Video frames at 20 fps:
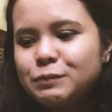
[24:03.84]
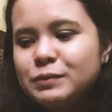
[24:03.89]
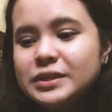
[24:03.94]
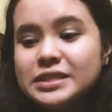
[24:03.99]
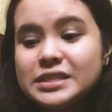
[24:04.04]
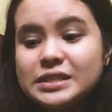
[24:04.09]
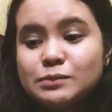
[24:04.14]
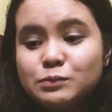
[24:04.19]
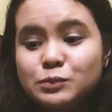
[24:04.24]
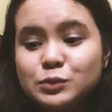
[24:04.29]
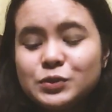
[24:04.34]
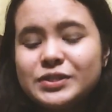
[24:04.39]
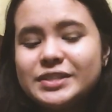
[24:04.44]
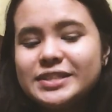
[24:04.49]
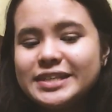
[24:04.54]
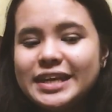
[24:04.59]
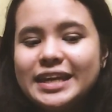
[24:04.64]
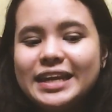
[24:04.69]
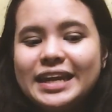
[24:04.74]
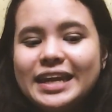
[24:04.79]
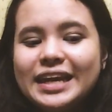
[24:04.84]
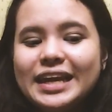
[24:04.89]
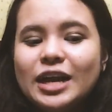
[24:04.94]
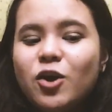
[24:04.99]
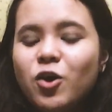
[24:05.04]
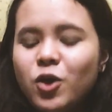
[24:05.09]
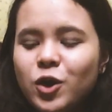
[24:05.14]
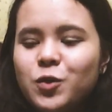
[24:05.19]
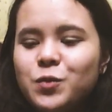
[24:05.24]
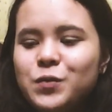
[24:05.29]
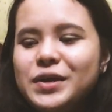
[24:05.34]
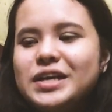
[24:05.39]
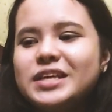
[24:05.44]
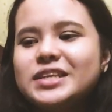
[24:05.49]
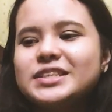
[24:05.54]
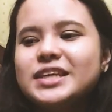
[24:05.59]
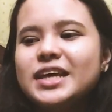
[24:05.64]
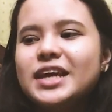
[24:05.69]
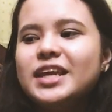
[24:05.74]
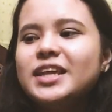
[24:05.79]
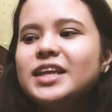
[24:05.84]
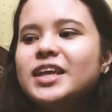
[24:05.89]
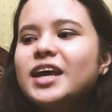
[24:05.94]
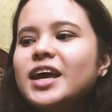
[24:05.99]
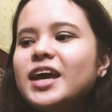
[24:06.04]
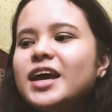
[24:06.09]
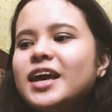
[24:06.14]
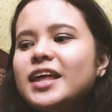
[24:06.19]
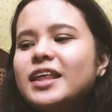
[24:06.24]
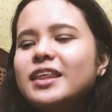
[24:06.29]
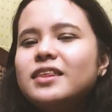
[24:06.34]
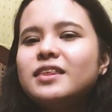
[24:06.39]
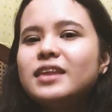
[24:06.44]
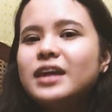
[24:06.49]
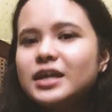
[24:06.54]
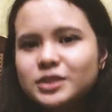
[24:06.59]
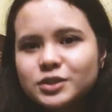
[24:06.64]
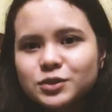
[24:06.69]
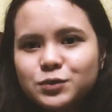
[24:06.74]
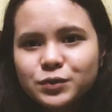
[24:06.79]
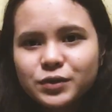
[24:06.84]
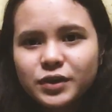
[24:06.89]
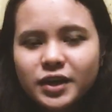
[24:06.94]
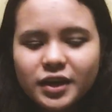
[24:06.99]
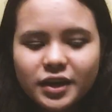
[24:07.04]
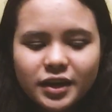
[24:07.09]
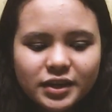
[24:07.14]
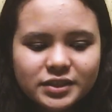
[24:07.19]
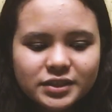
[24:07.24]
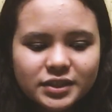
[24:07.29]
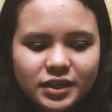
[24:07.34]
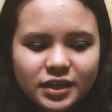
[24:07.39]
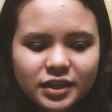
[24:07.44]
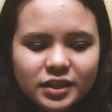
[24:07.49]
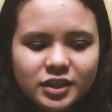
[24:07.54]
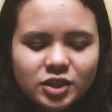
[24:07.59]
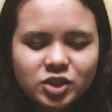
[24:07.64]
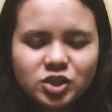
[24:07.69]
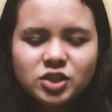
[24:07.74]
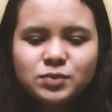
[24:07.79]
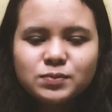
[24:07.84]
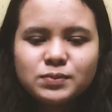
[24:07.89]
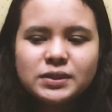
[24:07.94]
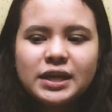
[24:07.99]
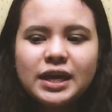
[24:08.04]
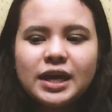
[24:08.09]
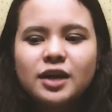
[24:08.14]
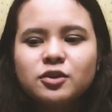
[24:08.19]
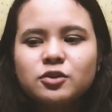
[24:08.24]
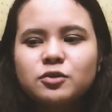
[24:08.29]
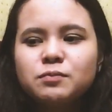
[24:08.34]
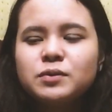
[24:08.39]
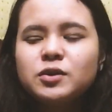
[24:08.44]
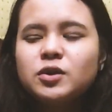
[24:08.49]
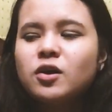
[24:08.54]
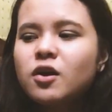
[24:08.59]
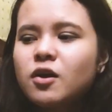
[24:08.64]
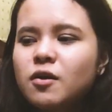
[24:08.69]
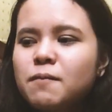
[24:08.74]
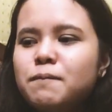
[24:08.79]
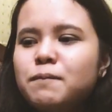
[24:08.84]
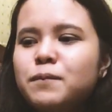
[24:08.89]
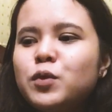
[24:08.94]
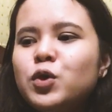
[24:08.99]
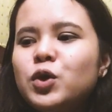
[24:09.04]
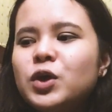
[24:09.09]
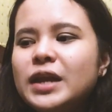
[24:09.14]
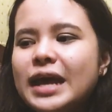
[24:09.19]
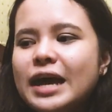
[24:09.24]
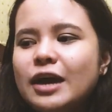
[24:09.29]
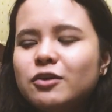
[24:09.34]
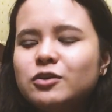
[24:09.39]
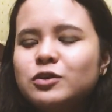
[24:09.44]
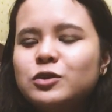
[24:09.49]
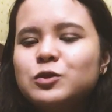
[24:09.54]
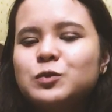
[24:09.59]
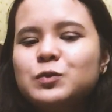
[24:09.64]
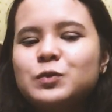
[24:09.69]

smooth sailing always. And that's okay kasi it teaches me how to be humble, how to